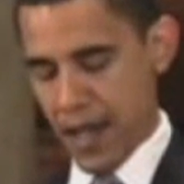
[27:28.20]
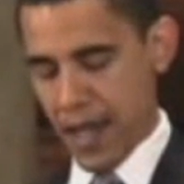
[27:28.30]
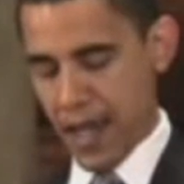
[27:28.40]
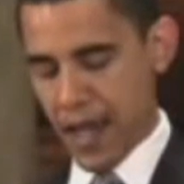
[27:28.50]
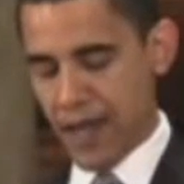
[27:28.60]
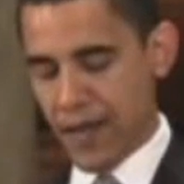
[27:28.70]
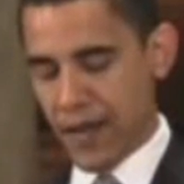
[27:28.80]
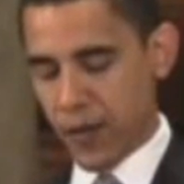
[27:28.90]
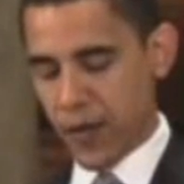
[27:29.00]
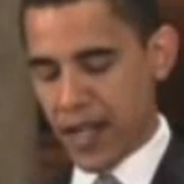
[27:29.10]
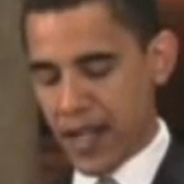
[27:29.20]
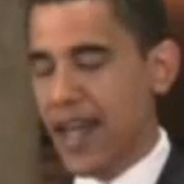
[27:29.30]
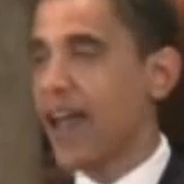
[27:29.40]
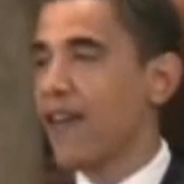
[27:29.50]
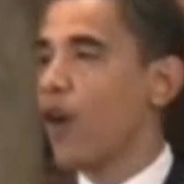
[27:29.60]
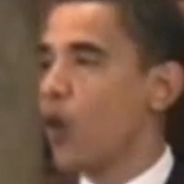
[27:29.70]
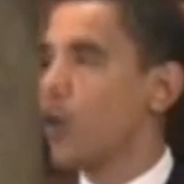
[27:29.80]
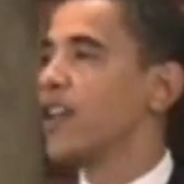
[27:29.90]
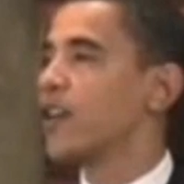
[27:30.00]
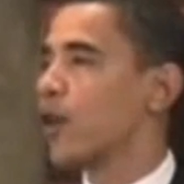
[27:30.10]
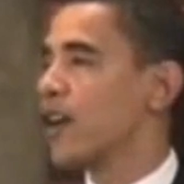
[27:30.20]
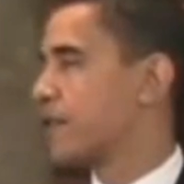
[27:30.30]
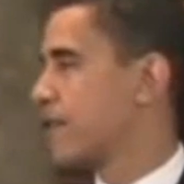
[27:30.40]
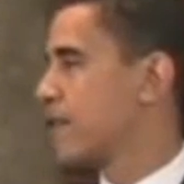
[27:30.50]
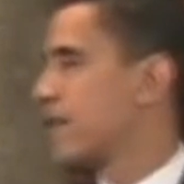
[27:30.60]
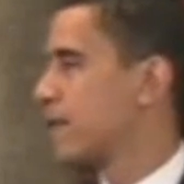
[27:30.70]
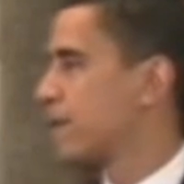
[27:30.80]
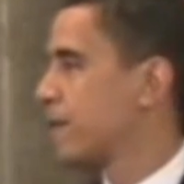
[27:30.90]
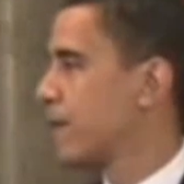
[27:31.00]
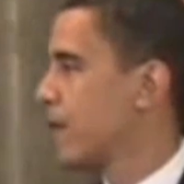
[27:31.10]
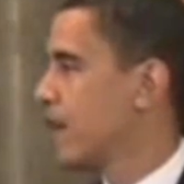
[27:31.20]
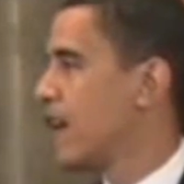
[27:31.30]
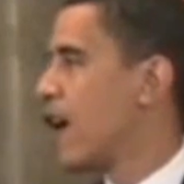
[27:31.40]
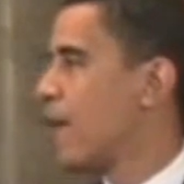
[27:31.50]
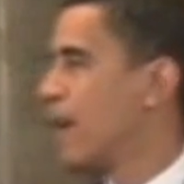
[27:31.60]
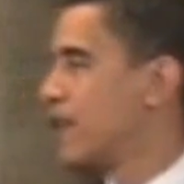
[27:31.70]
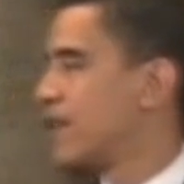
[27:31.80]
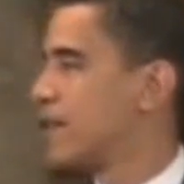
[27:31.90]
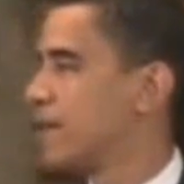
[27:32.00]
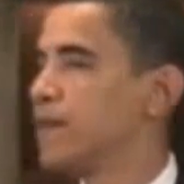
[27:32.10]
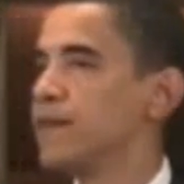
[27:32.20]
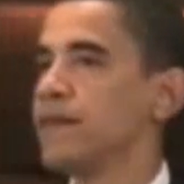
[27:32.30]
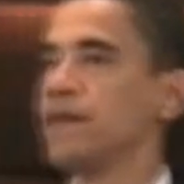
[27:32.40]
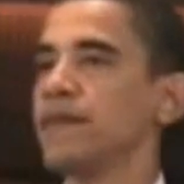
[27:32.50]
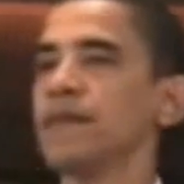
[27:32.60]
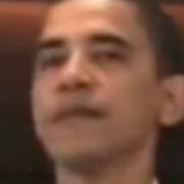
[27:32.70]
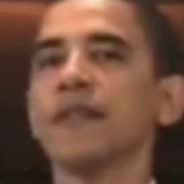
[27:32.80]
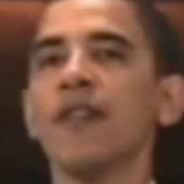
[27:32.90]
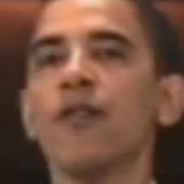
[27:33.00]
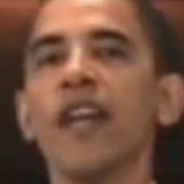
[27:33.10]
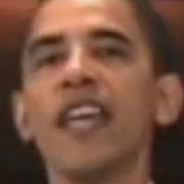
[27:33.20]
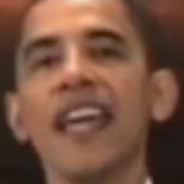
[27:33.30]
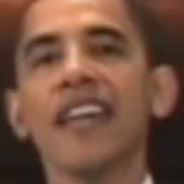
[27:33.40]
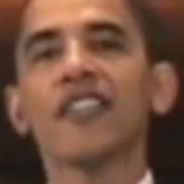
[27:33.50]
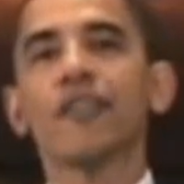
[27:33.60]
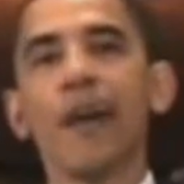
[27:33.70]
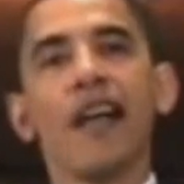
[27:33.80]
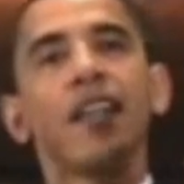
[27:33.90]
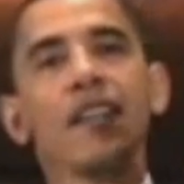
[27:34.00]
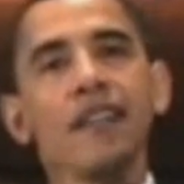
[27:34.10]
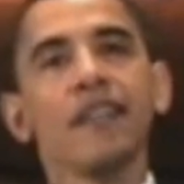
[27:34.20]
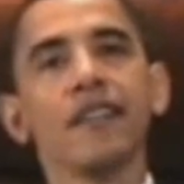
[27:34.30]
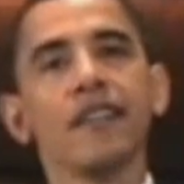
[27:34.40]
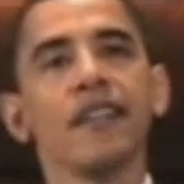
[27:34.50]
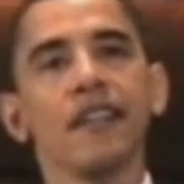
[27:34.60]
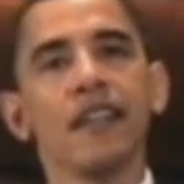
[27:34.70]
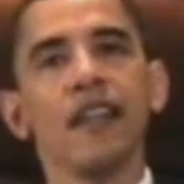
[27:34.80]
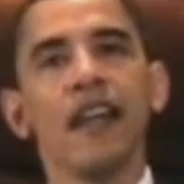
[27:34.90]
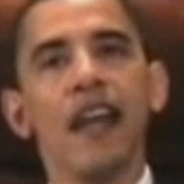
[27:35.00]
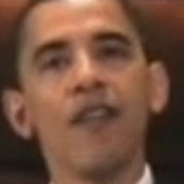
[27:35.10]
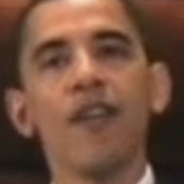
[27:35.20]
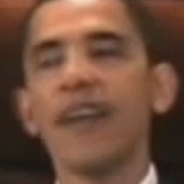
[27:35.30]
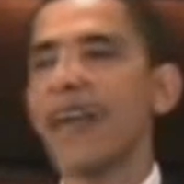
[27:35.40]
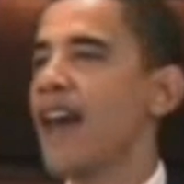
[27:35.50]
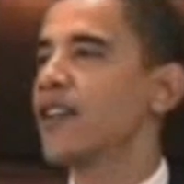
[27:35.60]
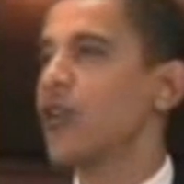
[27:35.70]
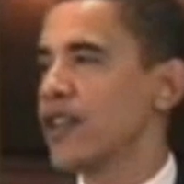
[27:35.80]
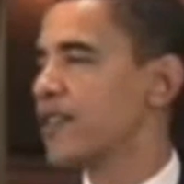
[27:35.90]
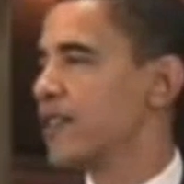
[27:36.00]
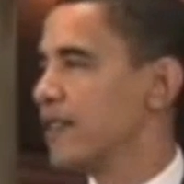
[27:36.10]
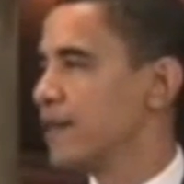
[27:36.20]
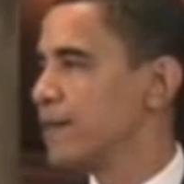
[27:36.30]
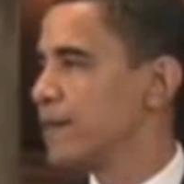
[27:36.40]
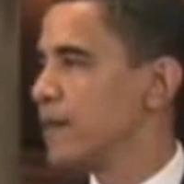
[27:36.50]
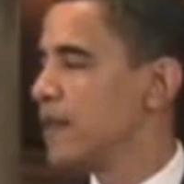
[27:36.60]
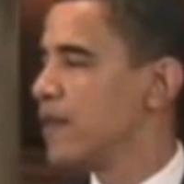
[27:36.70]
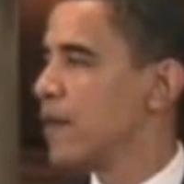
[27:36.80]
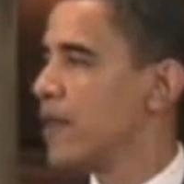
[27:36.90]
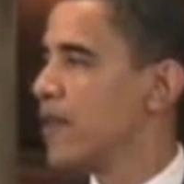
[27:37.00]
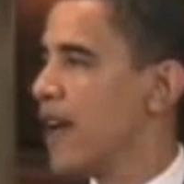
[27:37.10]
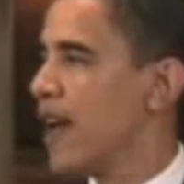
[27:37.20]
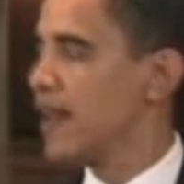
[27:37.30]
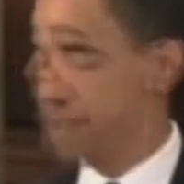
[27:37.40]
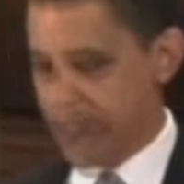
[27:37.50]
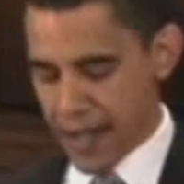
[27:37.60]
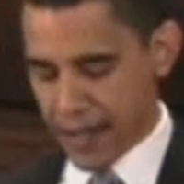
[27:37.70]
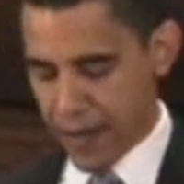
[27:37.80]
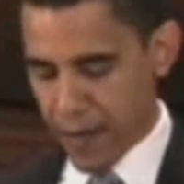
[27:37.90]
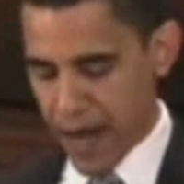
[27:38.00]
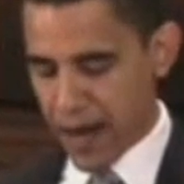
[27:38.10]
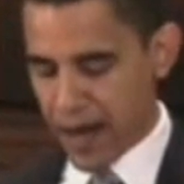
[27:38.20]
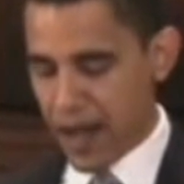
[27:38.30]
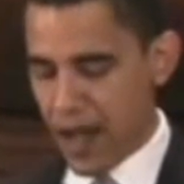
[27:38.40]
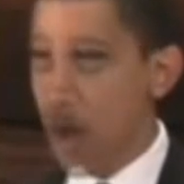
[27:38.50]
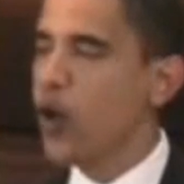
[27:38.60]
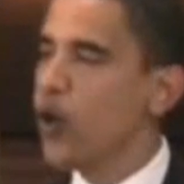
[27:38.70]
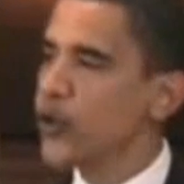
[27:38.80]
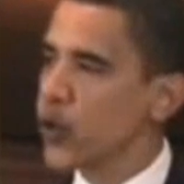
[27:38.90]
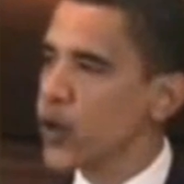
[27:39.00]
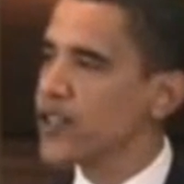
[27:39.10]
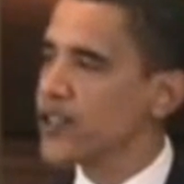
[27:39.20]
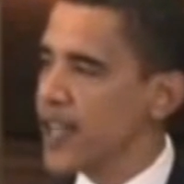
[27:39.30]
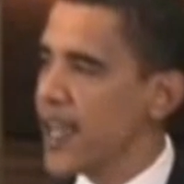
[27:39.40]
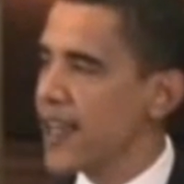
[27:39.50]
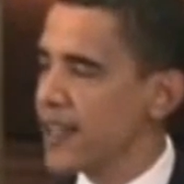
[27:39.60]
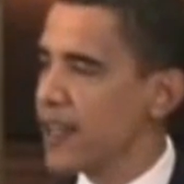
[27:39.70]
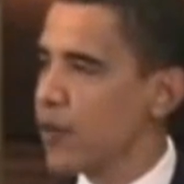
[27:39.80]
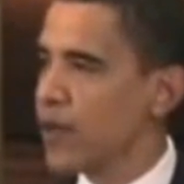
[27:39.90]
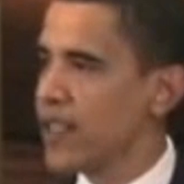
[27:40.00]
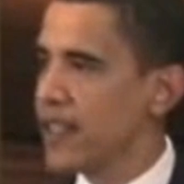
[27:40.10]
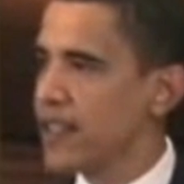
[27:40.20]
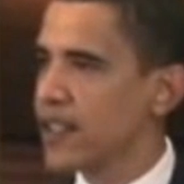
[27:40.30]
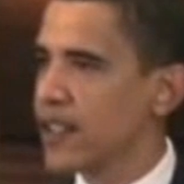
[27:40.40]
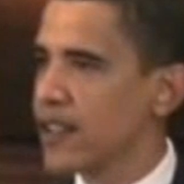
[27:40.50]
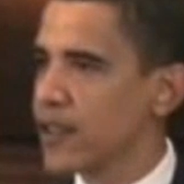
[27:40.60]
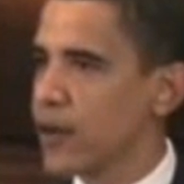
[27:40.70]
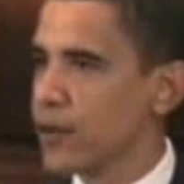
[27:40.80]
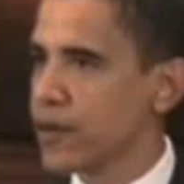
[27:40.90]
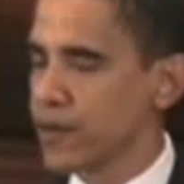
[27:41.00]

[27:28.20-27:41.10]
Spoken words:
And even if we did have only Christians in our midst, if we expelled every non-Christian from the United States of America, whose Christianity would we teach in the schools?